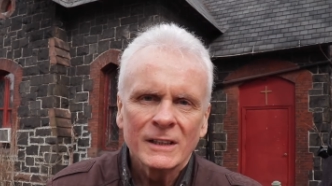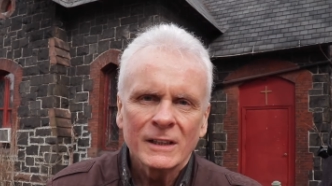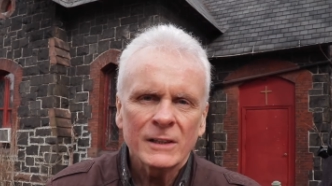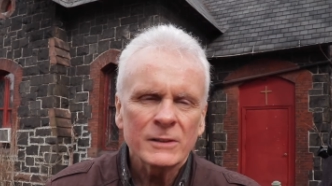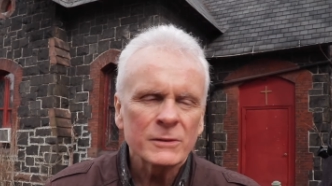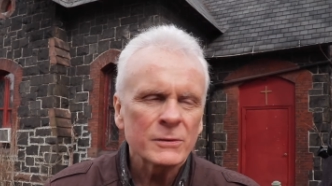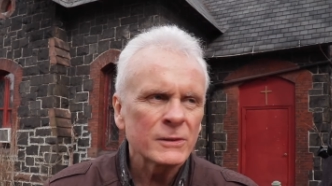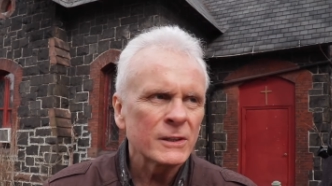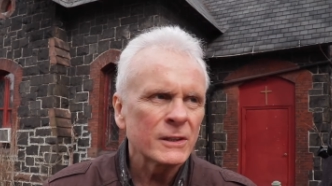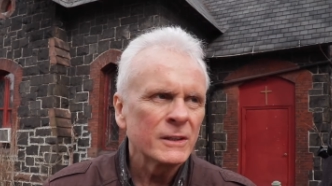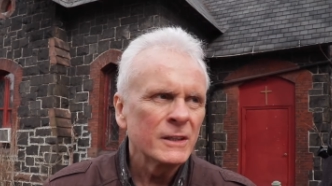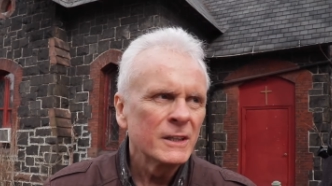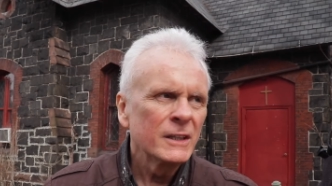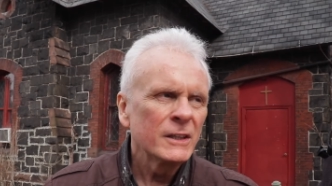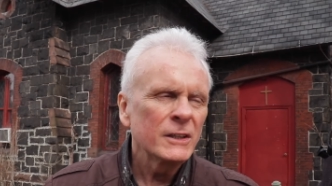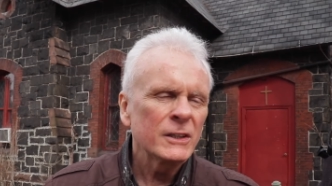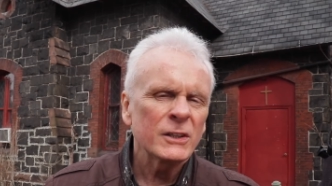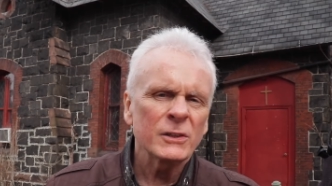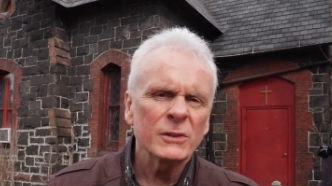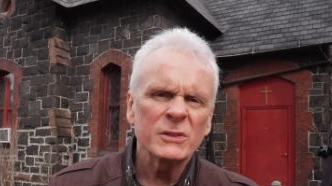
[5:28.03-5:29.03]
That's what the
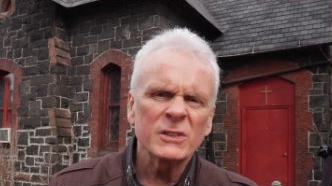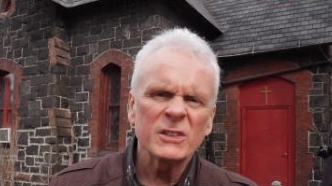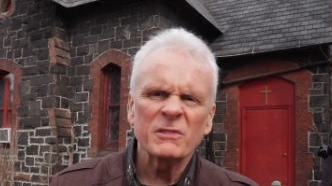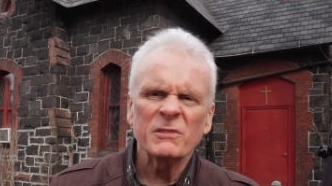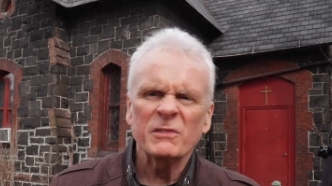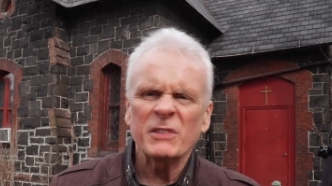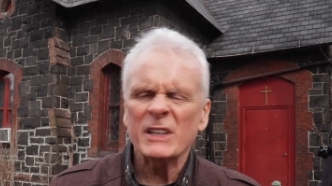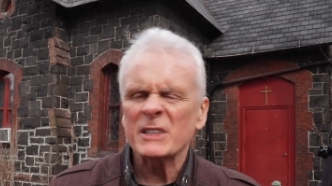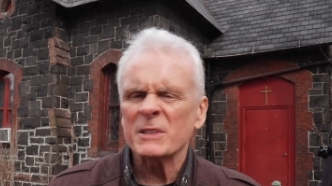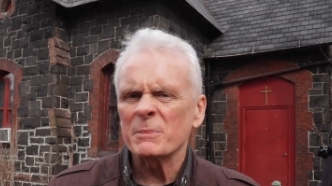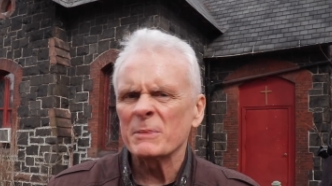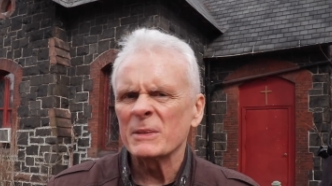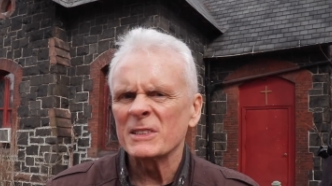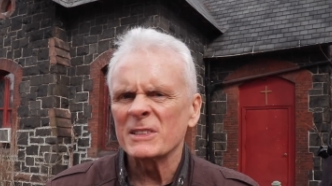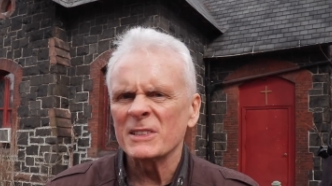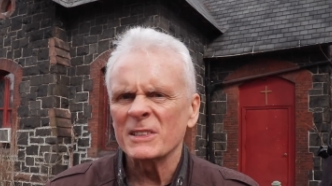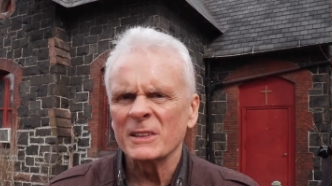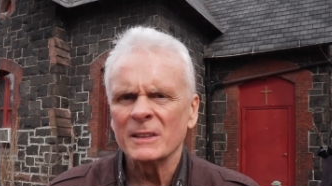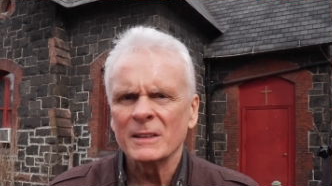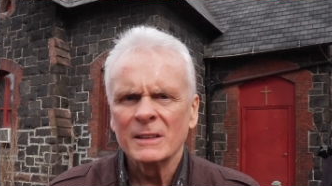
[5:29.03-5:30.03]
huge
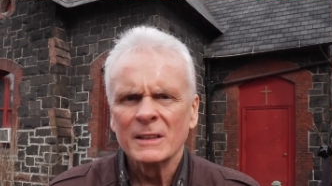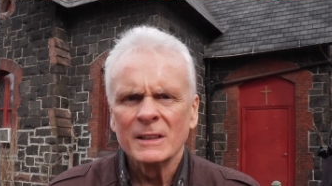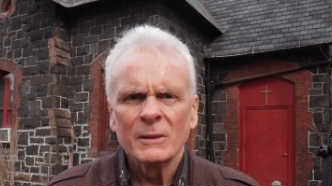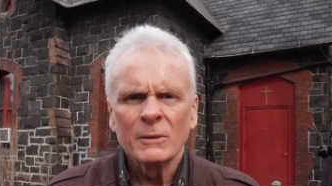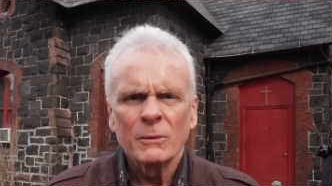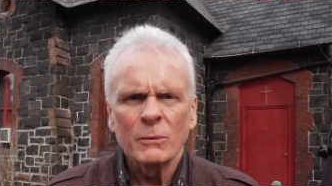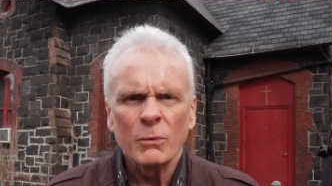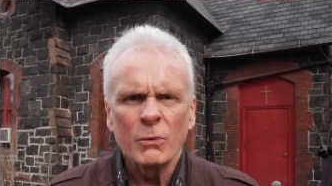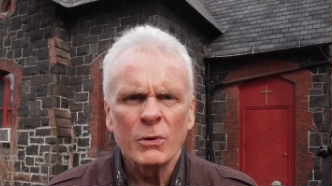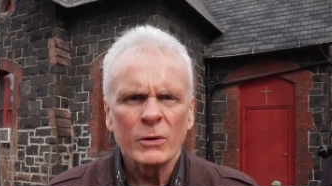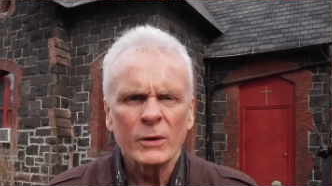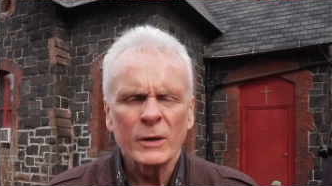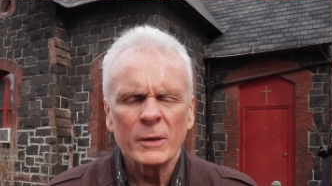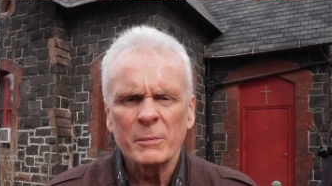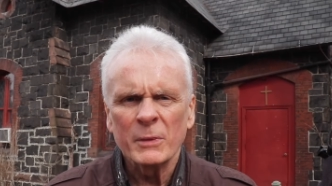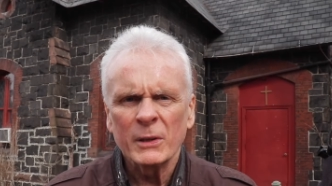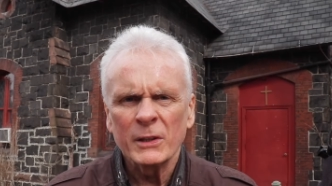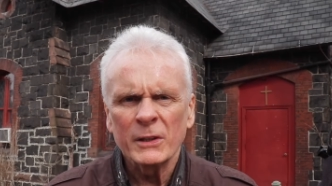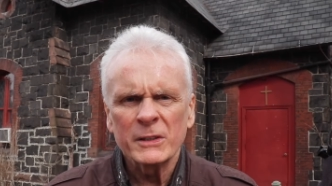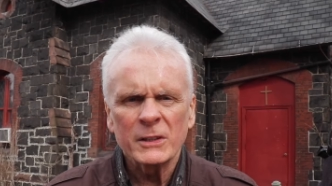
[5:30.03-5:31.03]
investments in war and
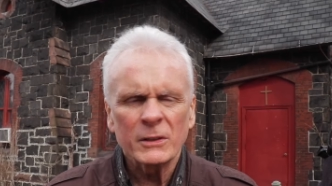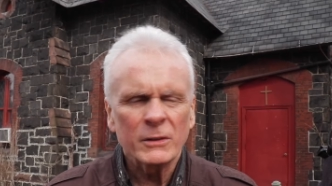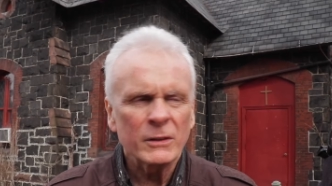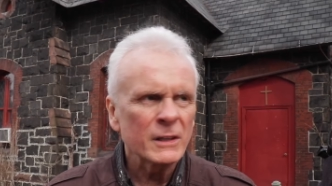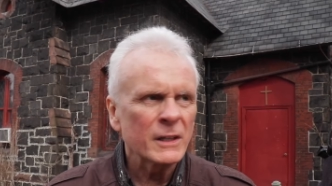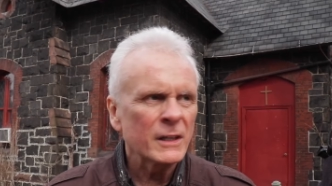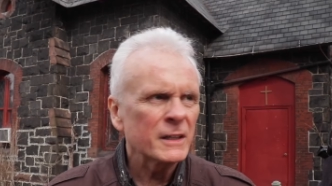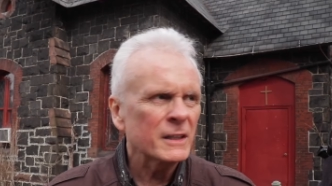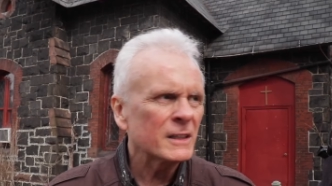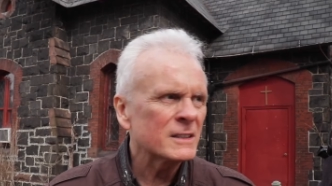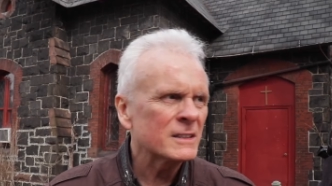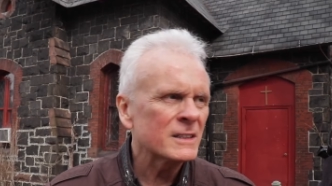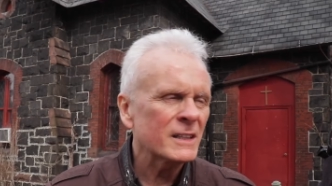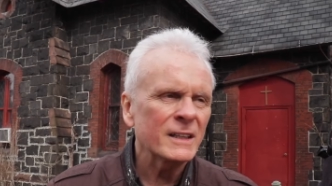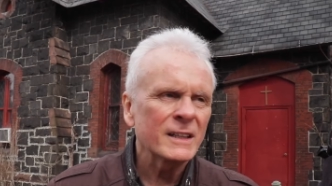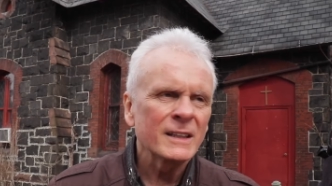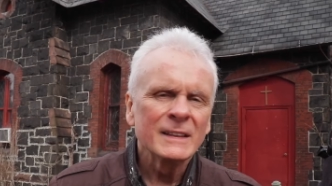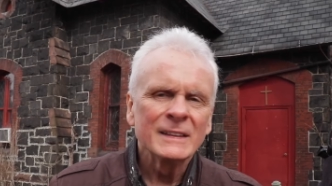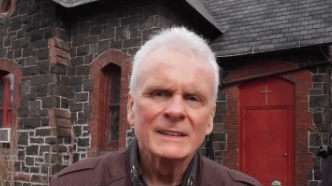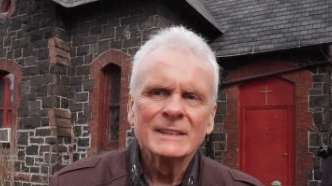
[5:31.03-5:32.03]
military life. It's
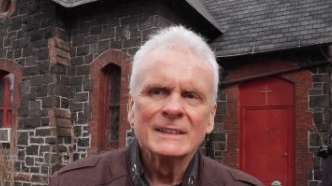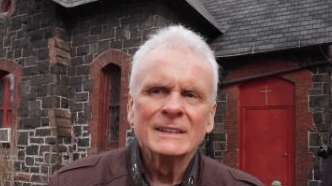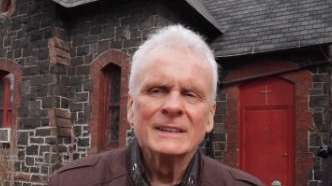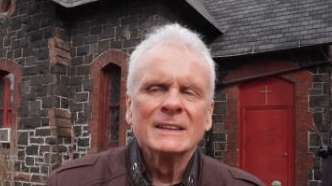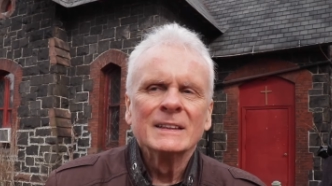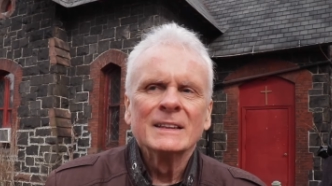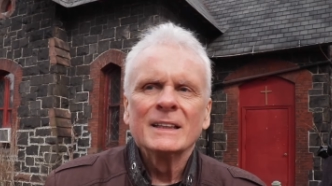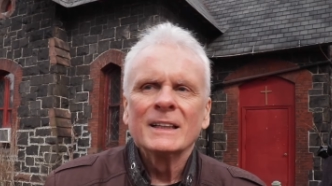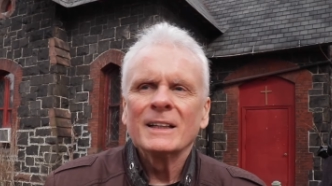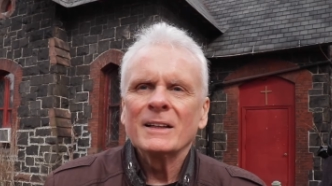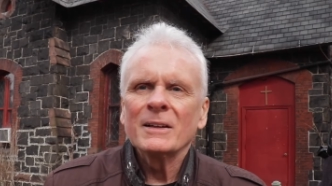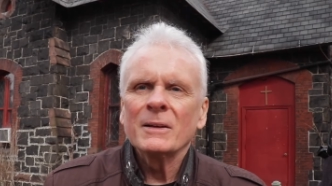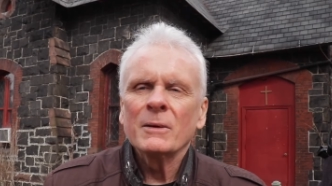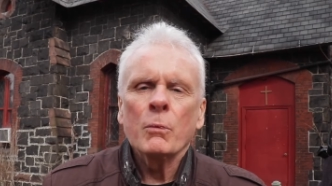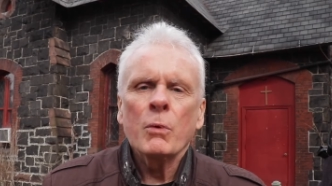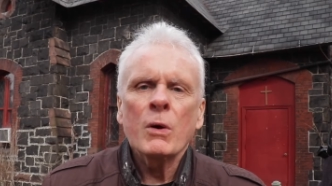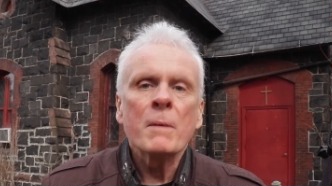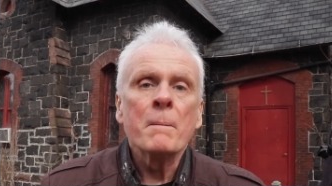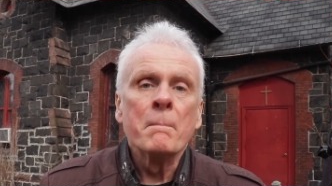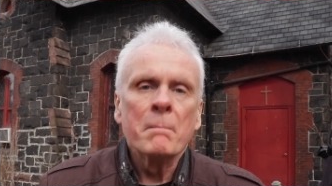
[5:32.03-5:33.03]
like, uh,
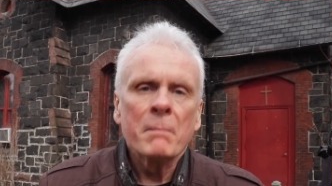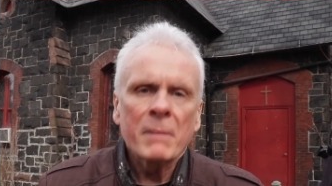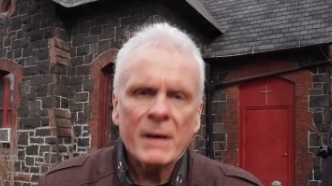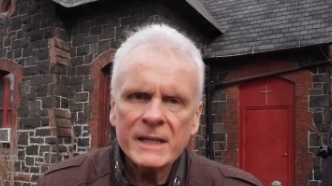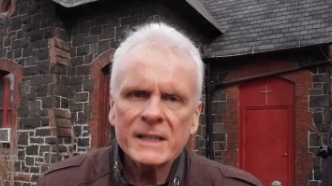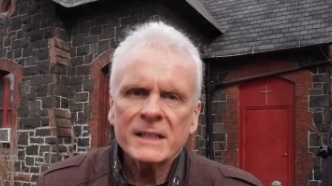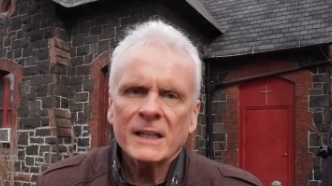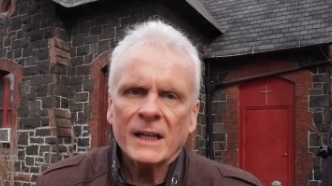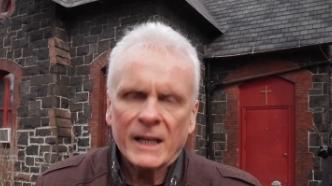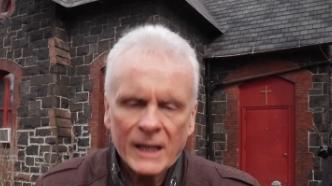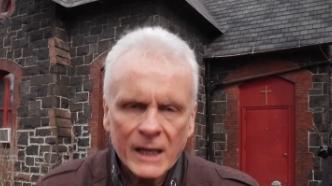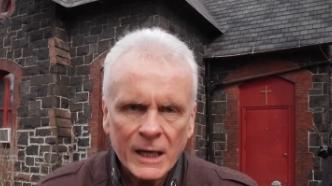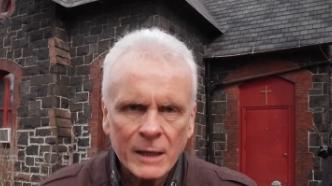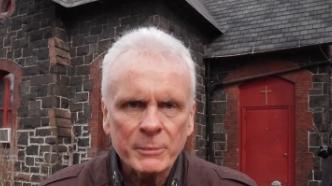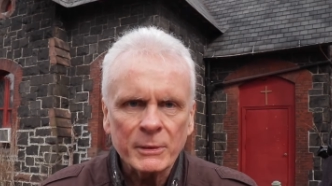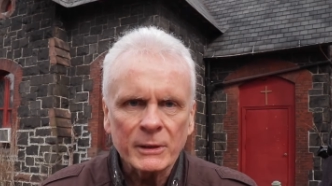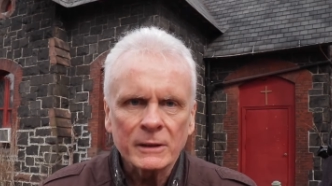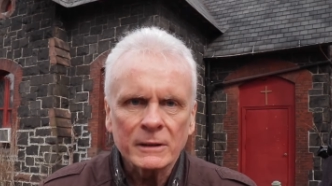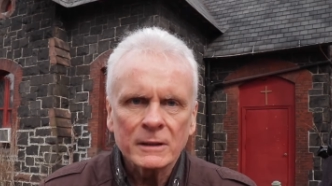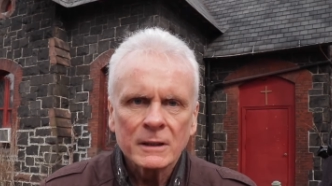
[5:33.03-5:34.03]
what might
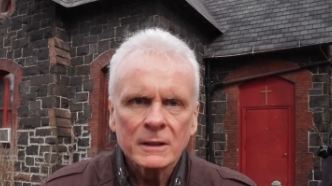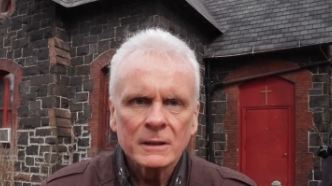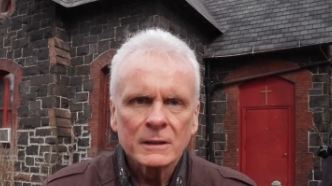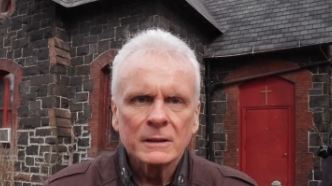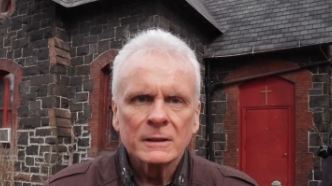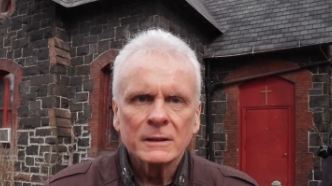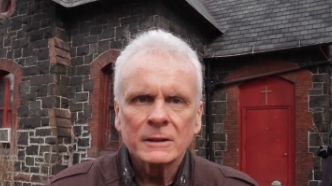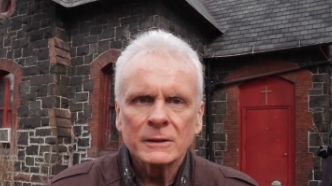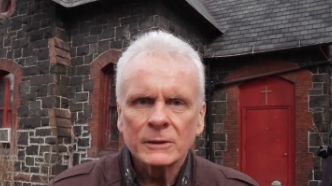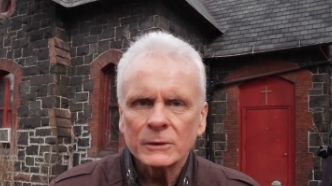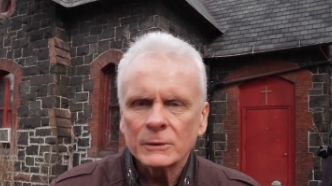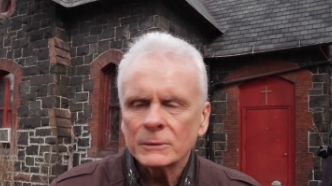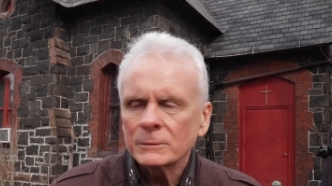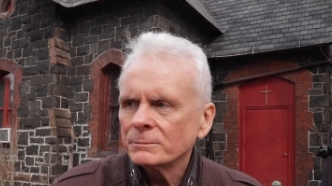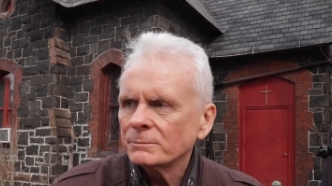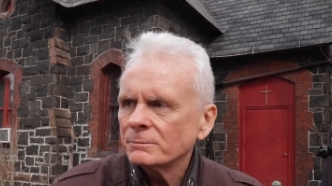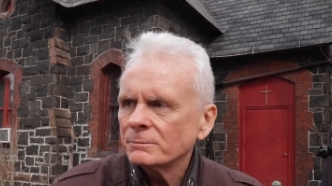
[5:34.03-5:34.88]
happen, you know?